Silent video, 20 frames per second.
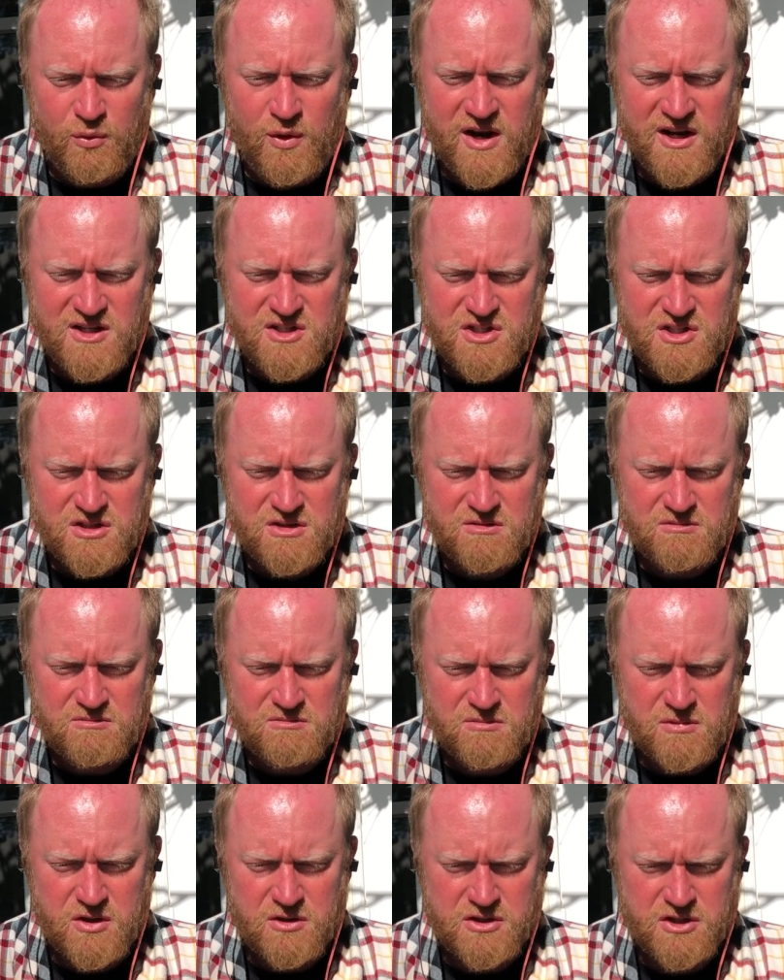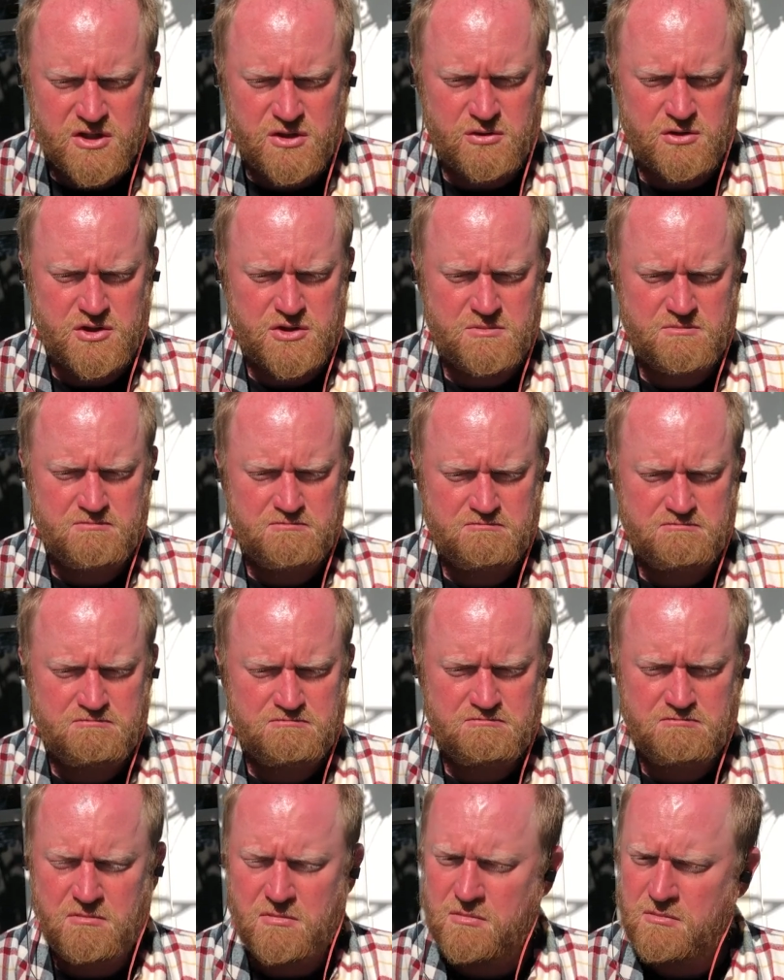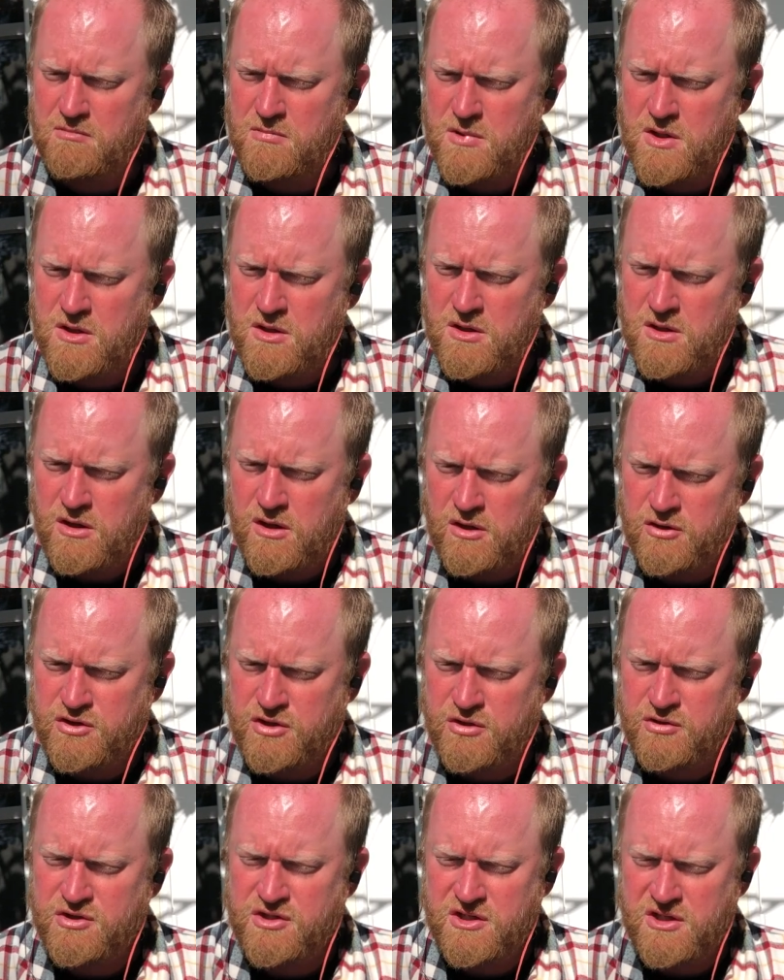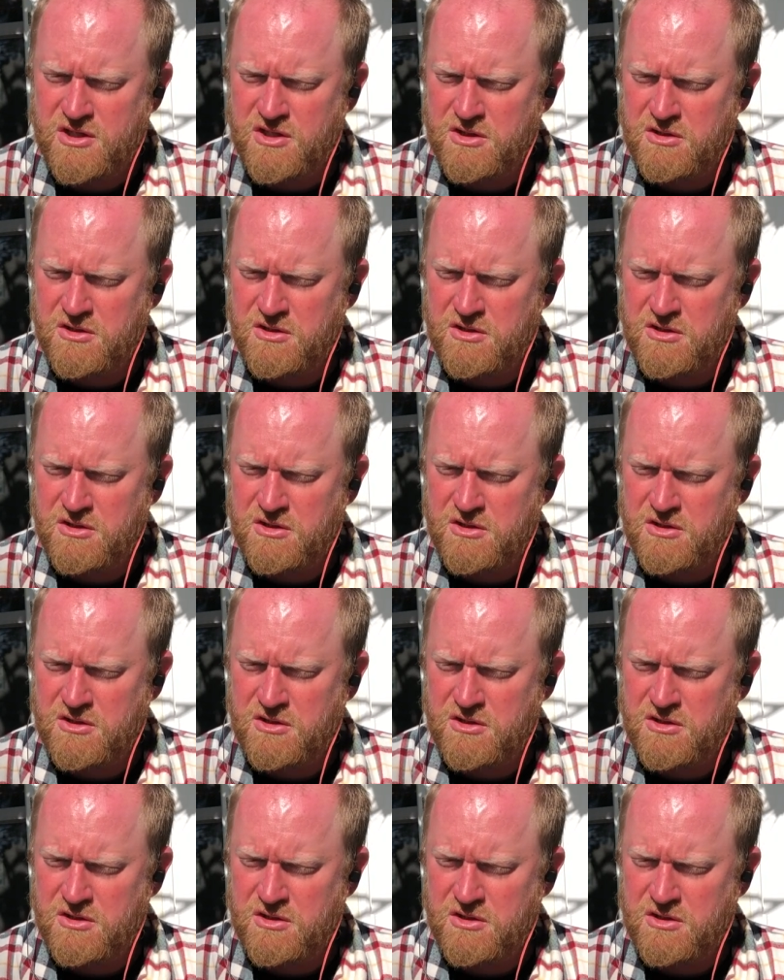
thrice," or tierce, or tierce,